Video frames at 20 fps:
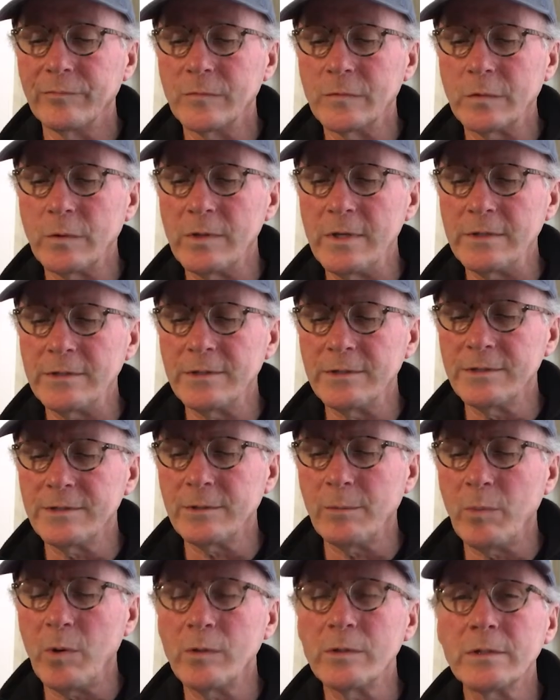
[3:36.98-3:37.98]
So, this is
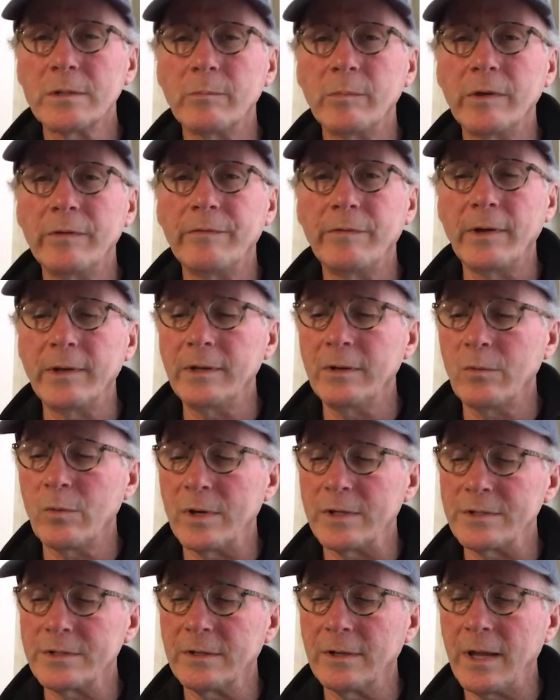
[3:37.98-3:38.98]
supposed to be a funny
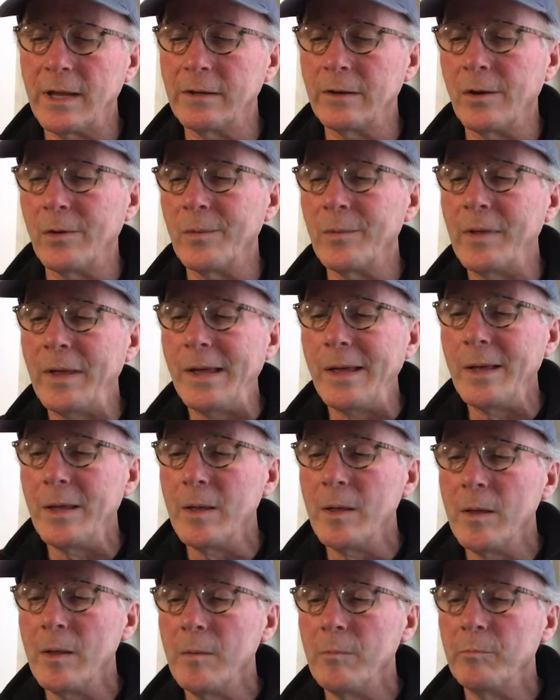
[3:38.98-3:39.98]
question, I know.
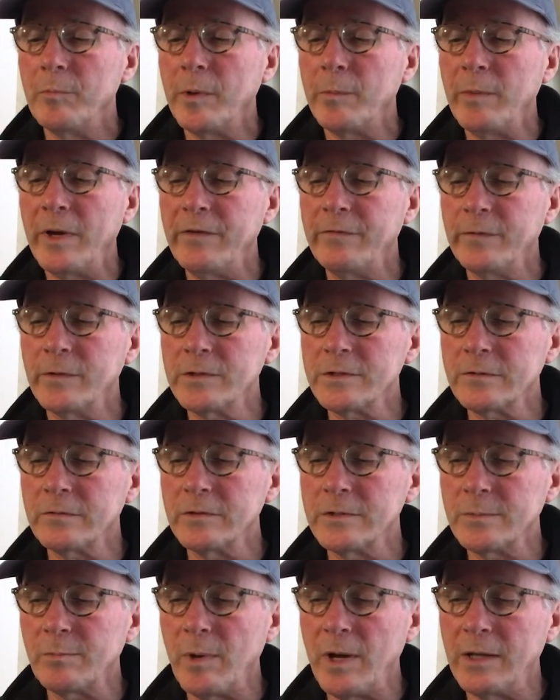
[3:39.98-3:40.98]
But my first
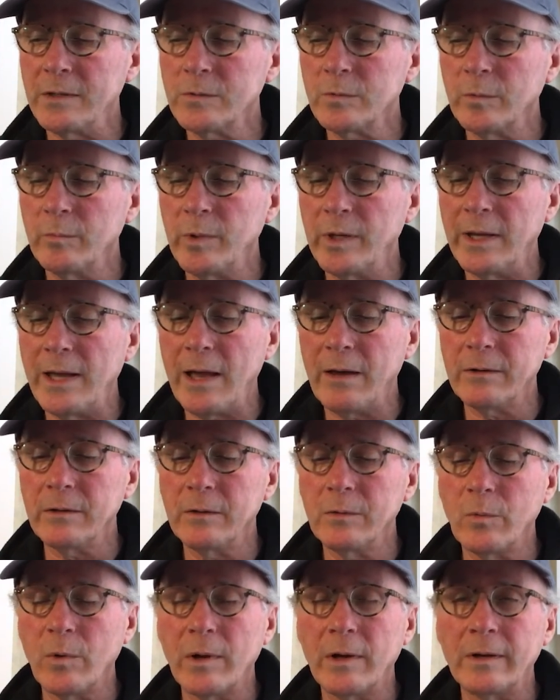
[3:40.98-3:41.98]
response would be, How
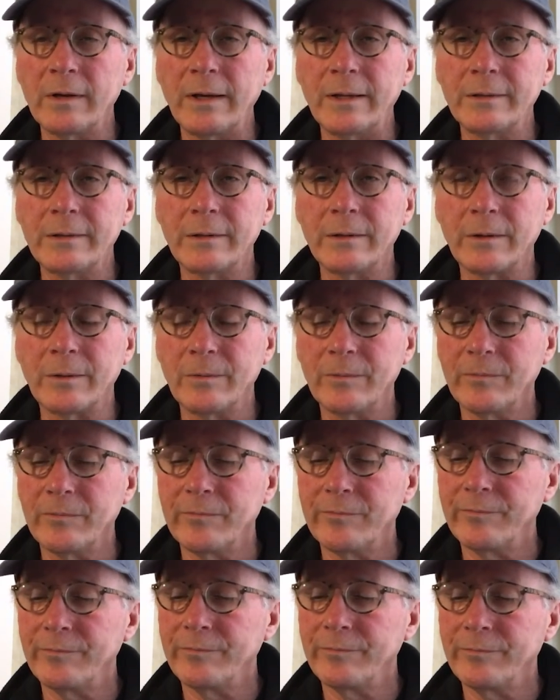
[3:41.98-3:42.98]
did the whale get there?
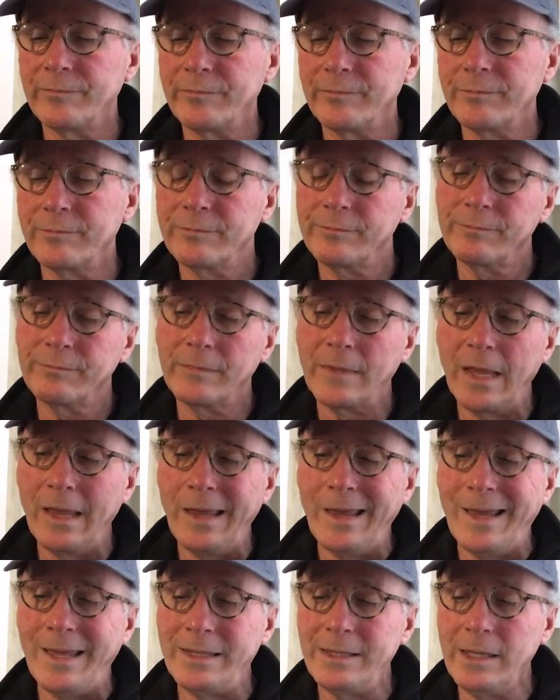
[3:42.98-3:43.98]

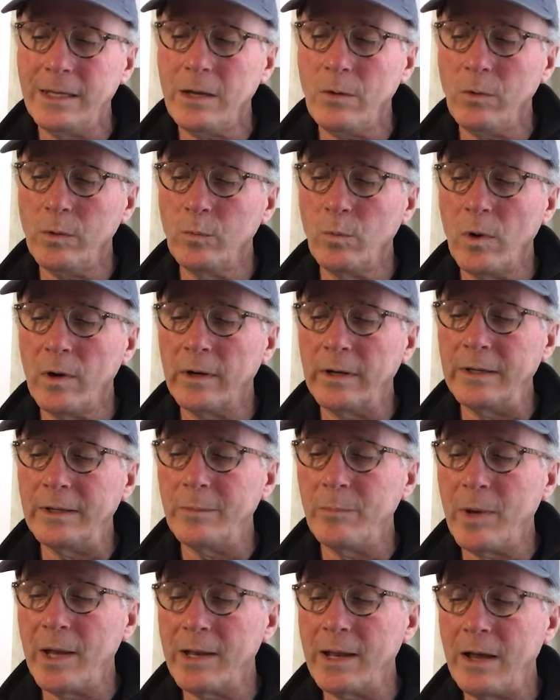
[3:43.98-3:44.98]
And then I would worry
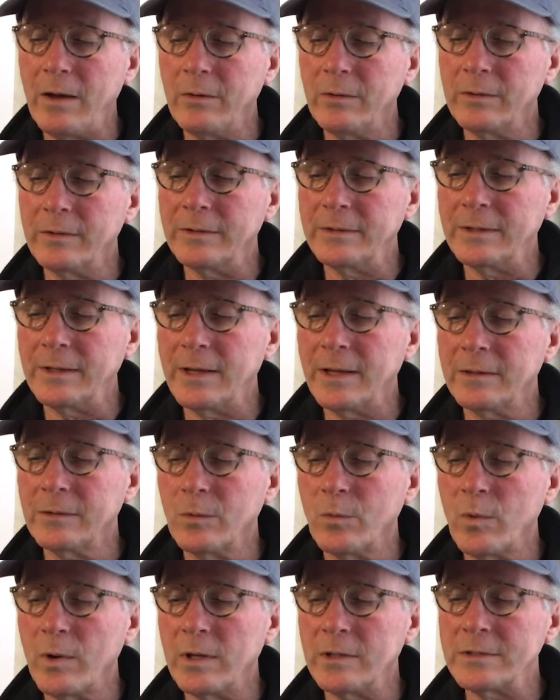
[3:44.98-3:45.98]
about how to get
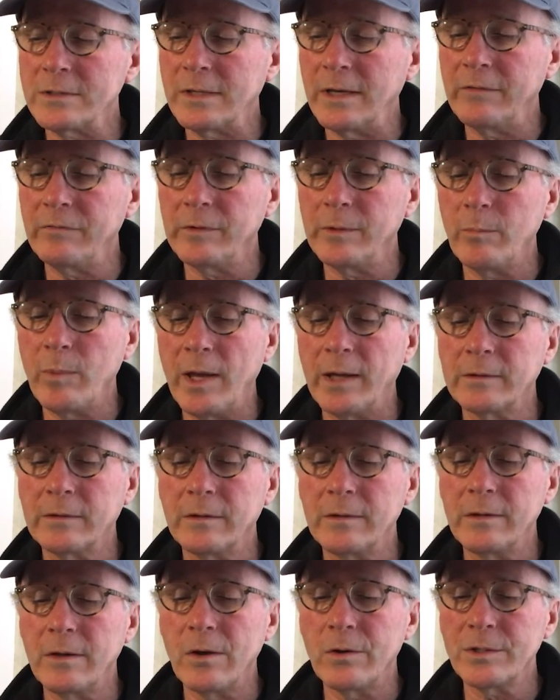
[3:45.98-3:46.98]
the whale safely back
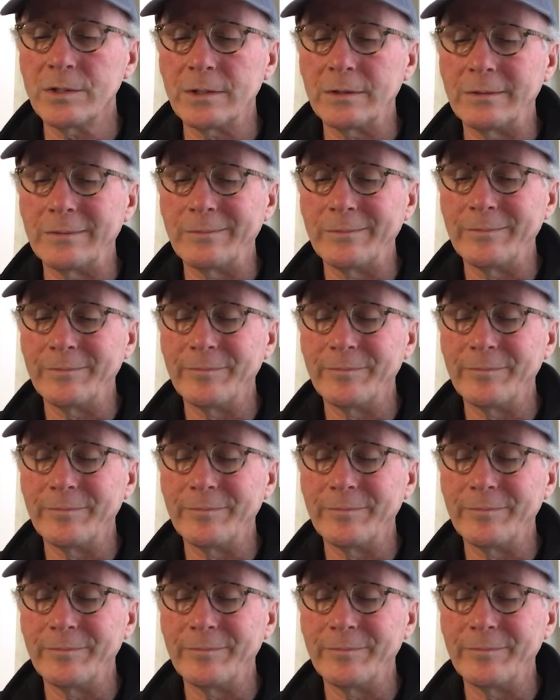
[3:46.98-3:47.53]
to the ocean.